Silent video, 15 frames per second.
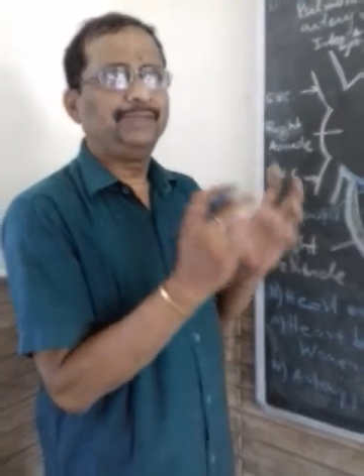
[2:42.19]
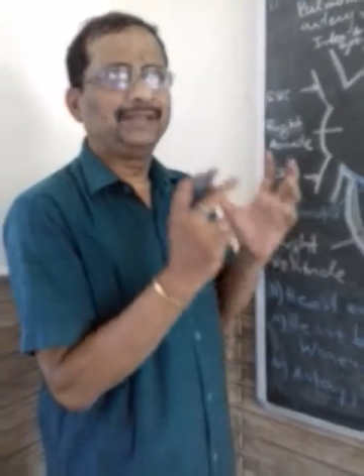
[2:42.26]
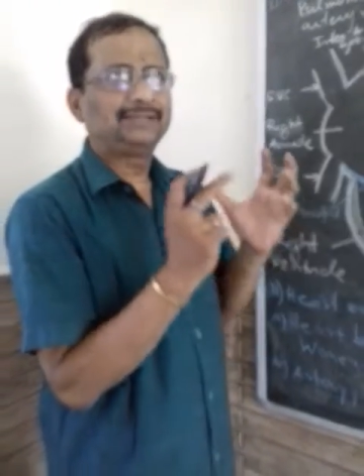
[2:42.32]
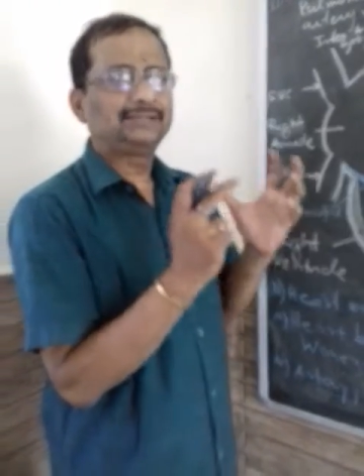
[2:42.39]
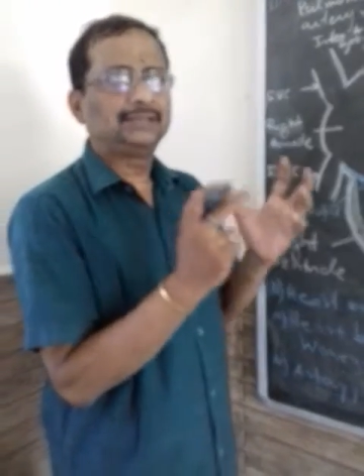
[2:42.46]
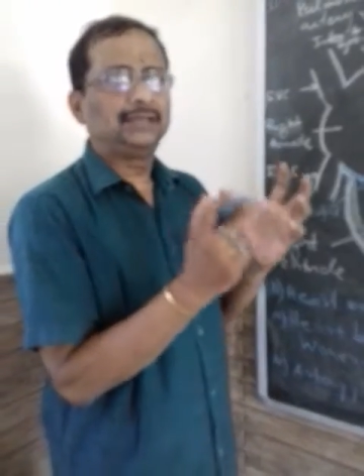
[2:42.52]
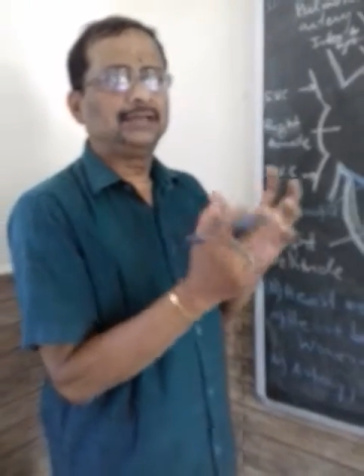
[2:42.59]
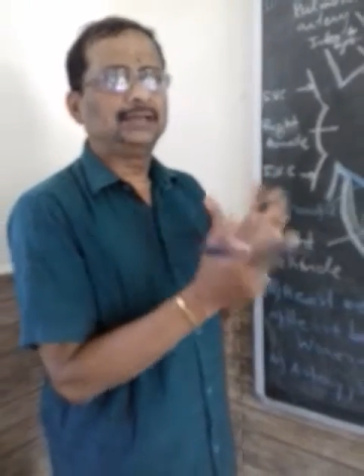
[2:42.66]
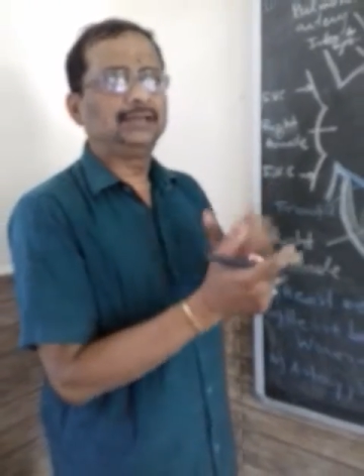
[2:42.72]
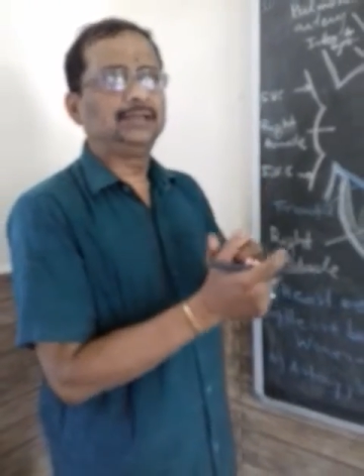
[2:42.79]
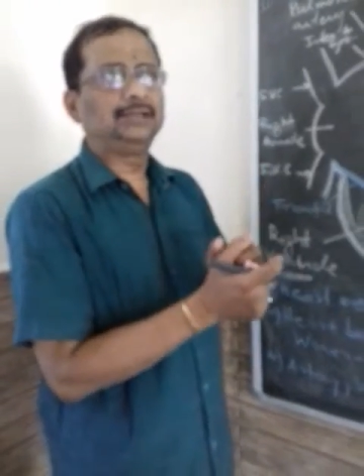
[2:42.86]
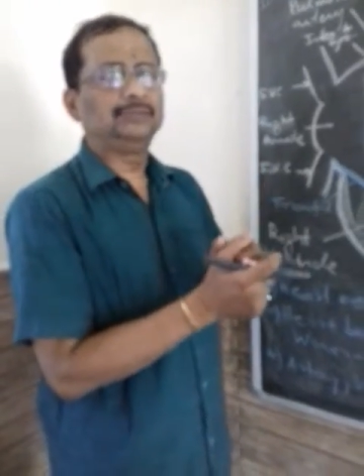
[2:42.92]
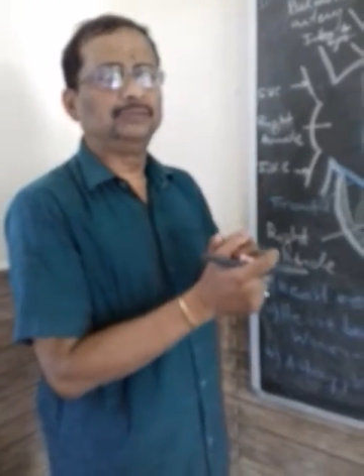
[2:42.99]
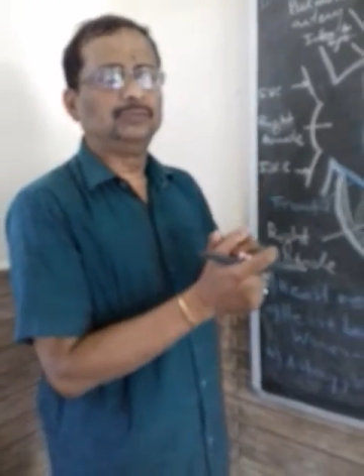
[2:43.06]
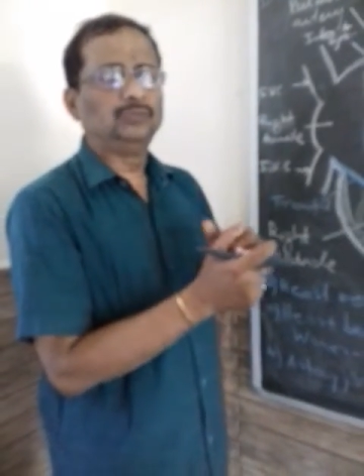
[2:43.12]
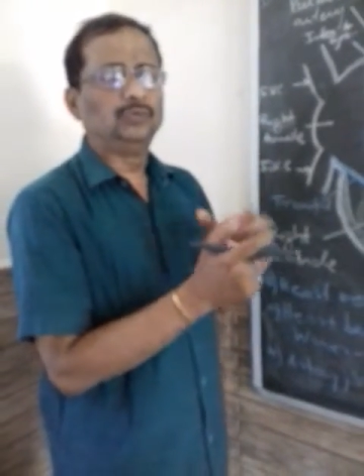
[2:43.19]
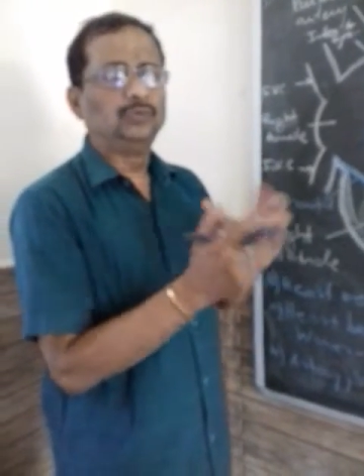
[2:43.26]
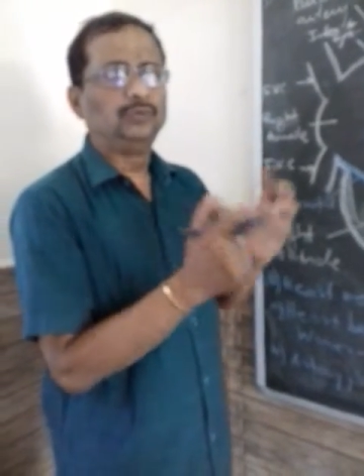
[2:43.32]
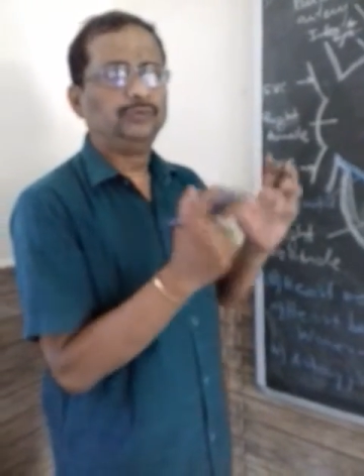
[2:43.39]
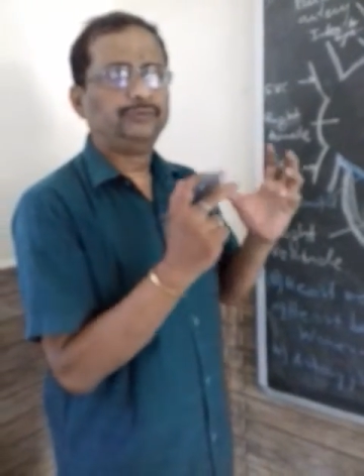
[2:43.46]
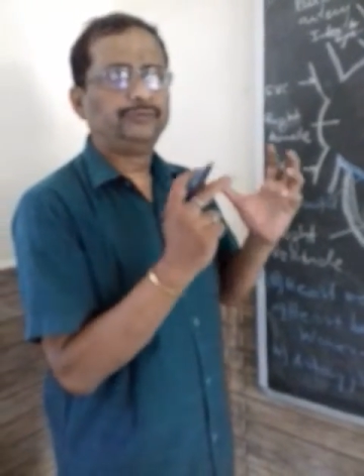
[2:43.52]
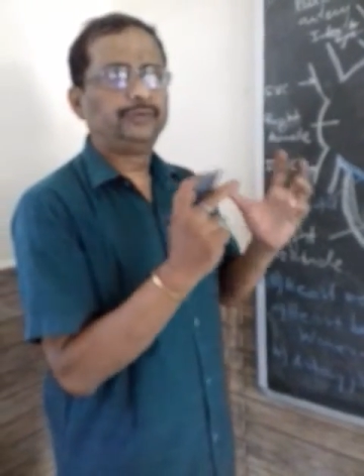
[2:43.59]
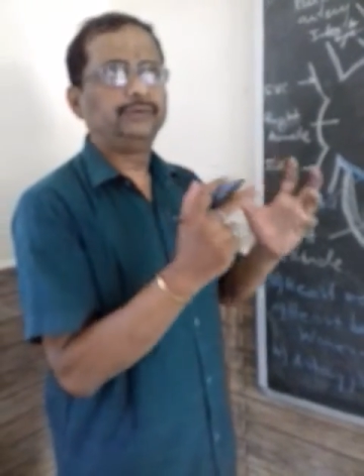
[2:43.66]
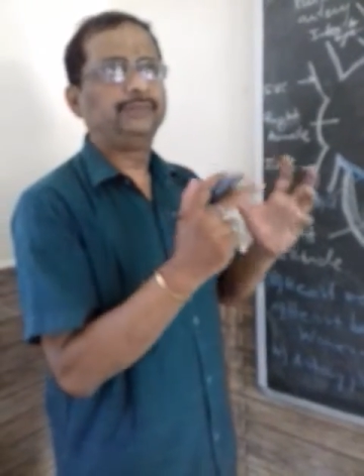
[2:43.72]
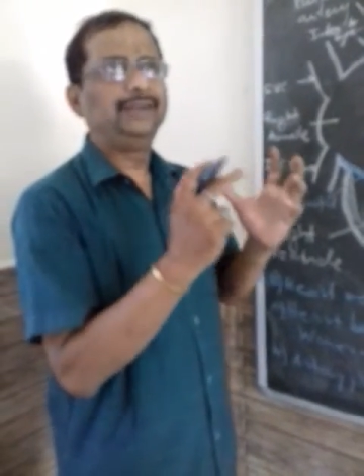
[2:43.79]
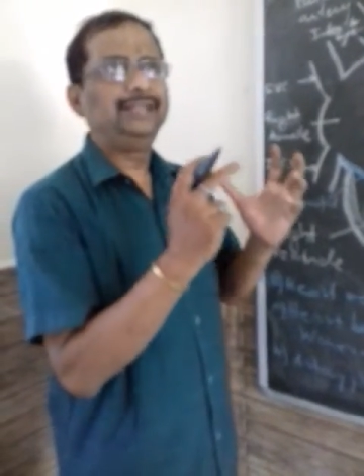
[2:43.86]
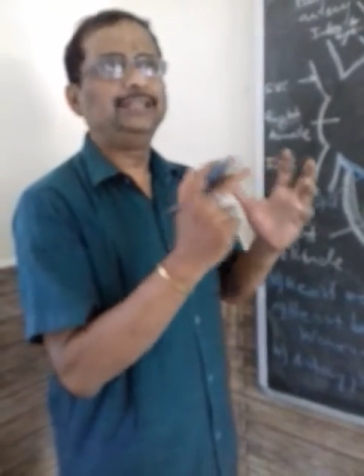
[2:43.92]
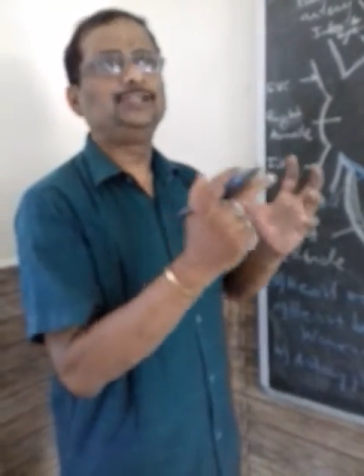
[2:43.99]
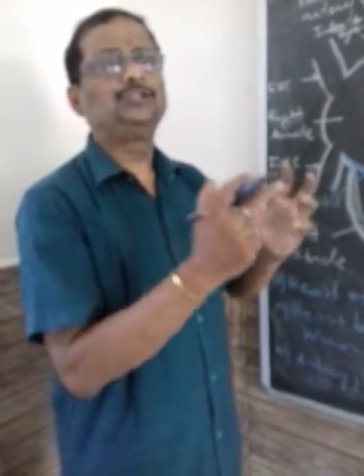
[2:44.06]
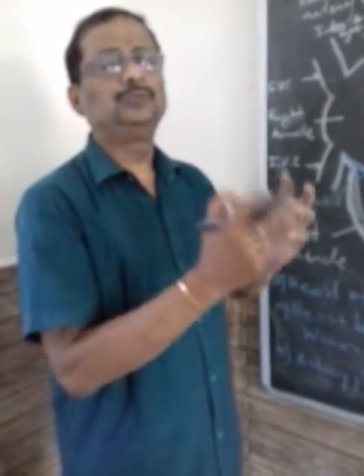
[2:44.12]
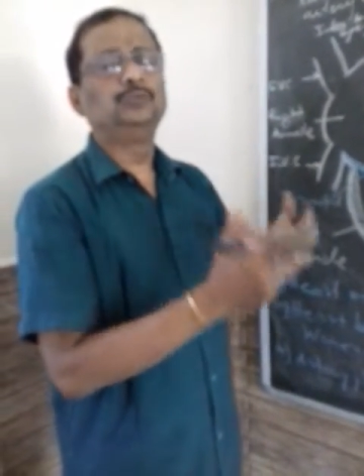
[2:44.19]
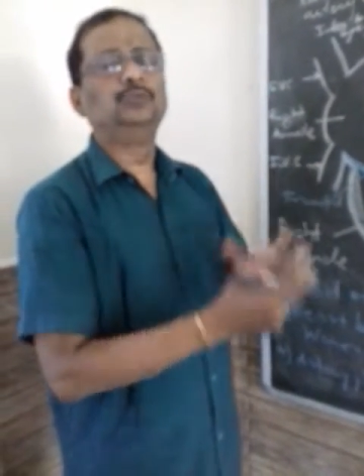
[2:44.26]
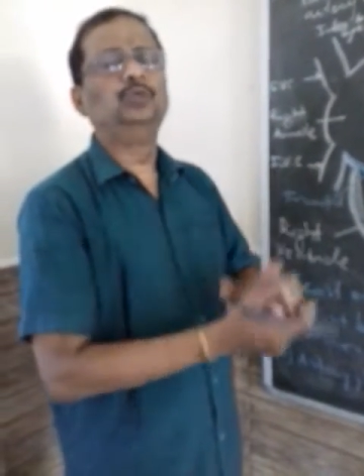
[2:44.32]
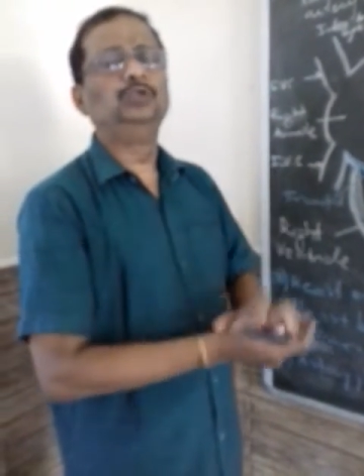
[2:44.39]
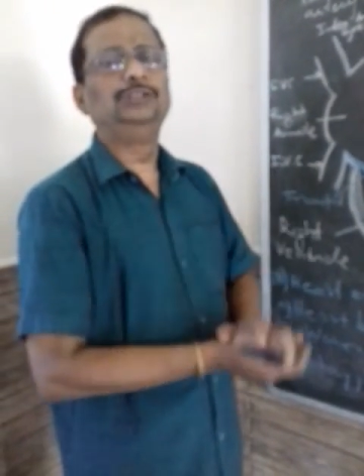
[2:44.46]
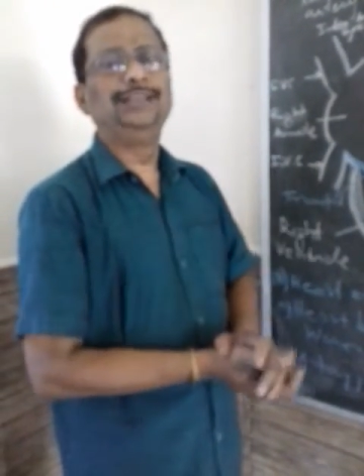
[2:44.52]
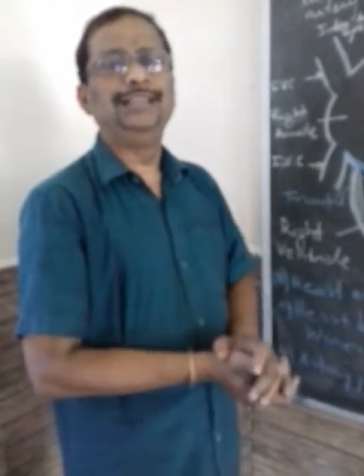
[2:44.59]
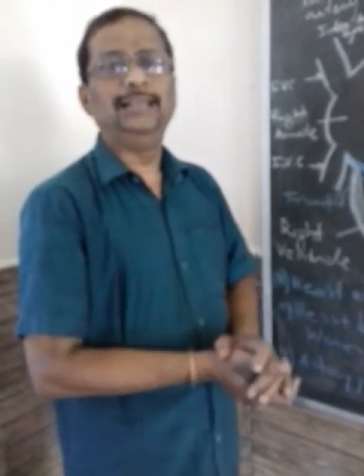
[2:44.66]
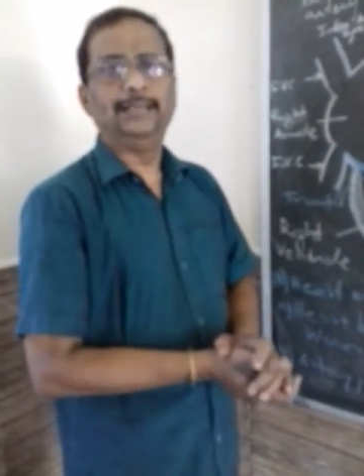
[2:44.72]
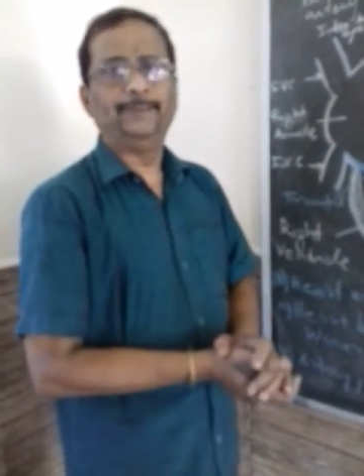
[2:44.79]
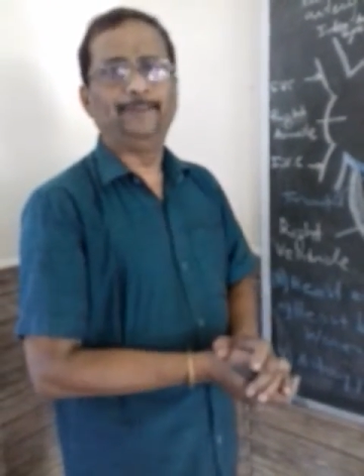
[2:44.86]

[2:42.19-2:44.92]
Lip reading: makes the heart move very smoothly.